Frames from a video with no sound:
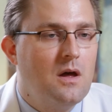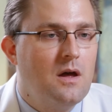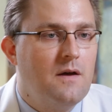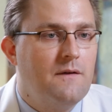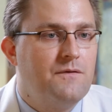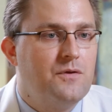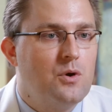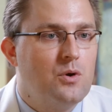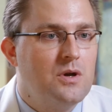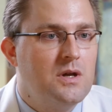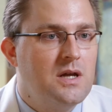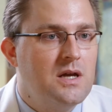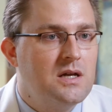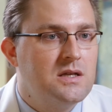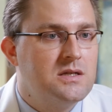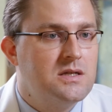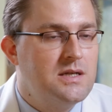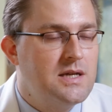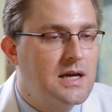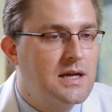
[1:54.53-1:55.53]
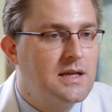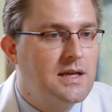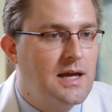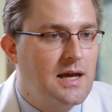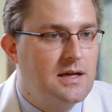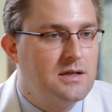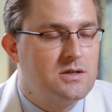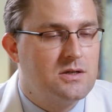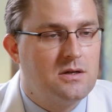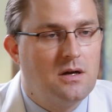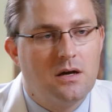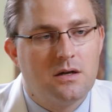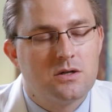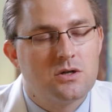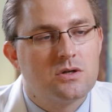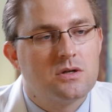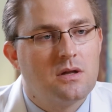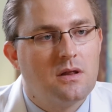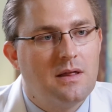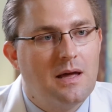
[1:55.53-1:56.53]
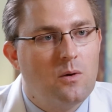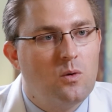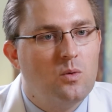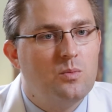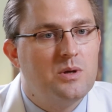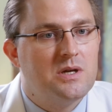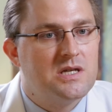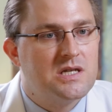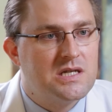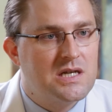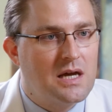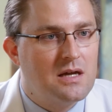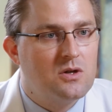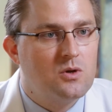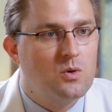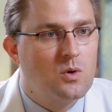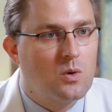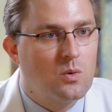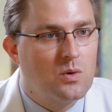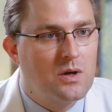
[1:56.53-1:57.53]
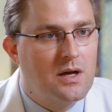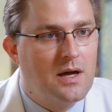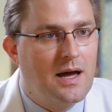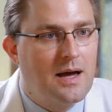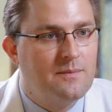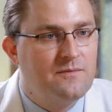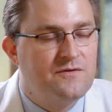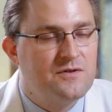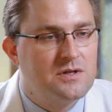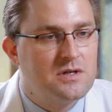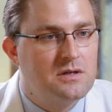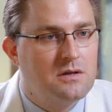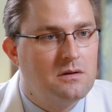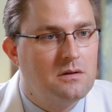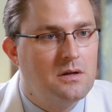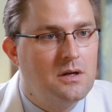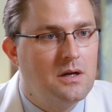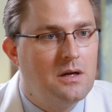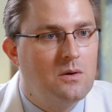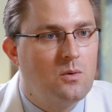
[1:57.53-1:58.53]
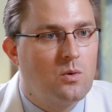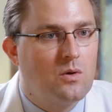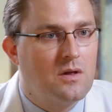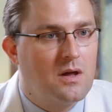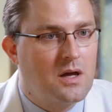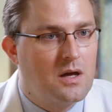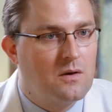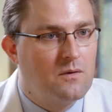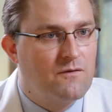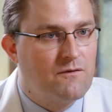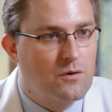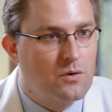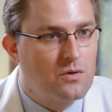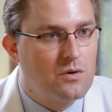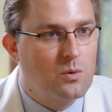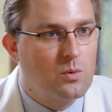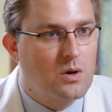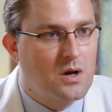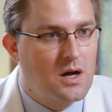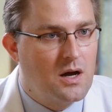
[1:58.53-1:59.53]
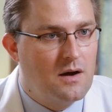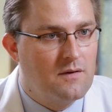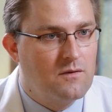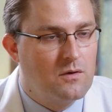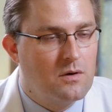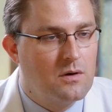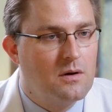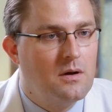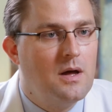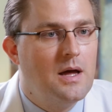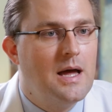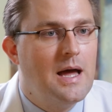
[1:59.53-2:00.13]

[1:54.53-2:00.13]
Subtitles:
If their needs dictate such, they will be sent to a rehab facility where they can further recover.